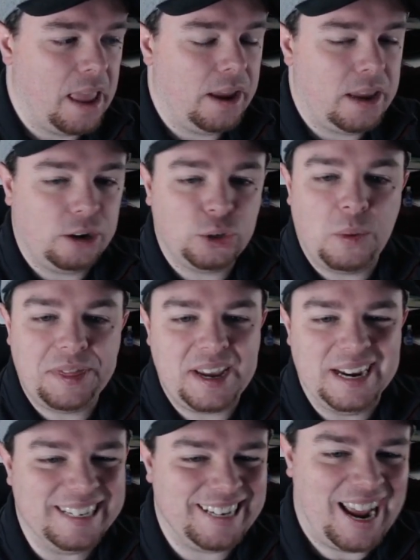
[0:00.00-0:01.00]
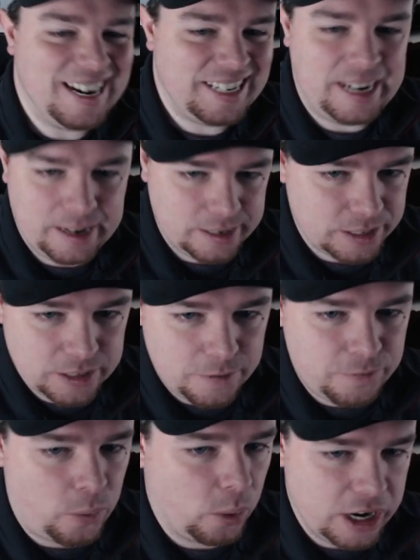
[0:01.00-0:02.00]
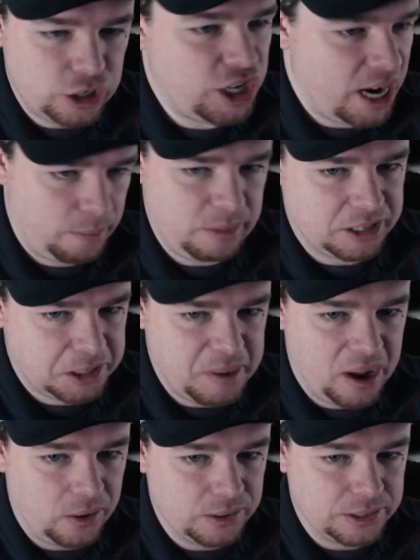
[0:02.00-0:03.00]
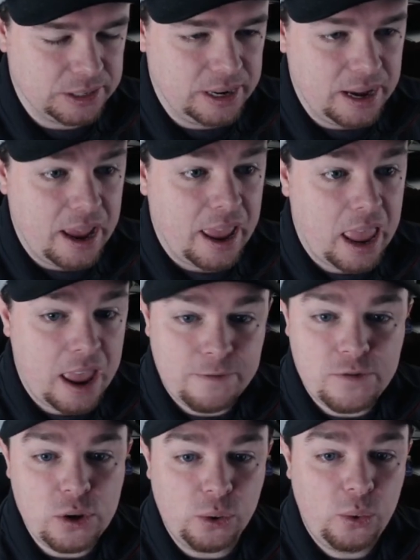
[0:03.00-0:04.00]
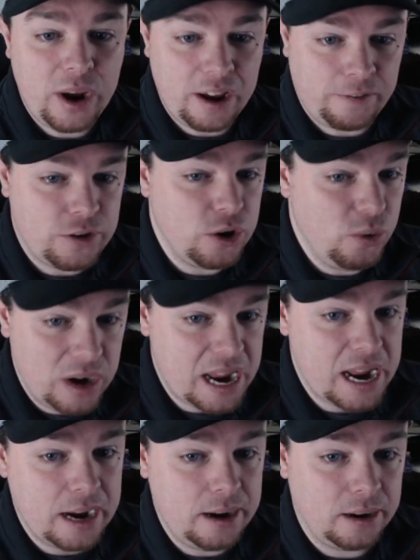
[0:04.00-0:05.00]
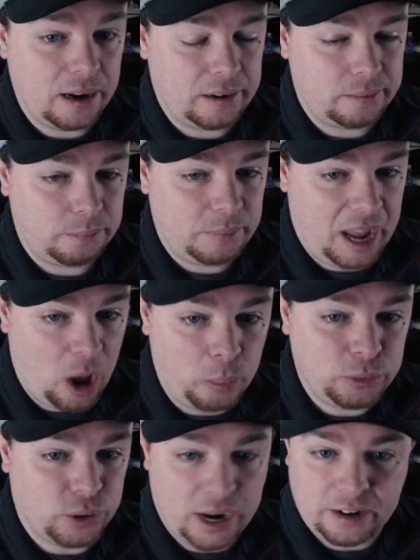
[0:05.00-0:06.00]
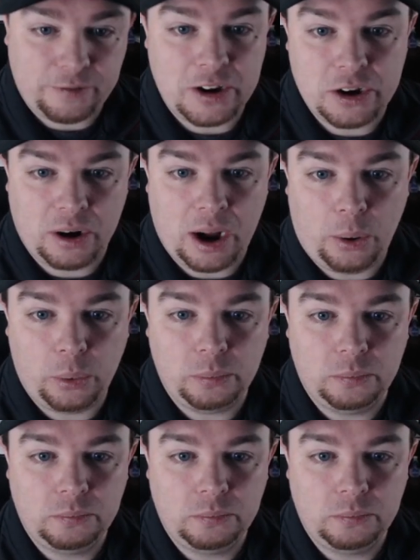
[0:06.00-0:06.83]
here's what the intent is for enchantment spells. If you need help trying to figure out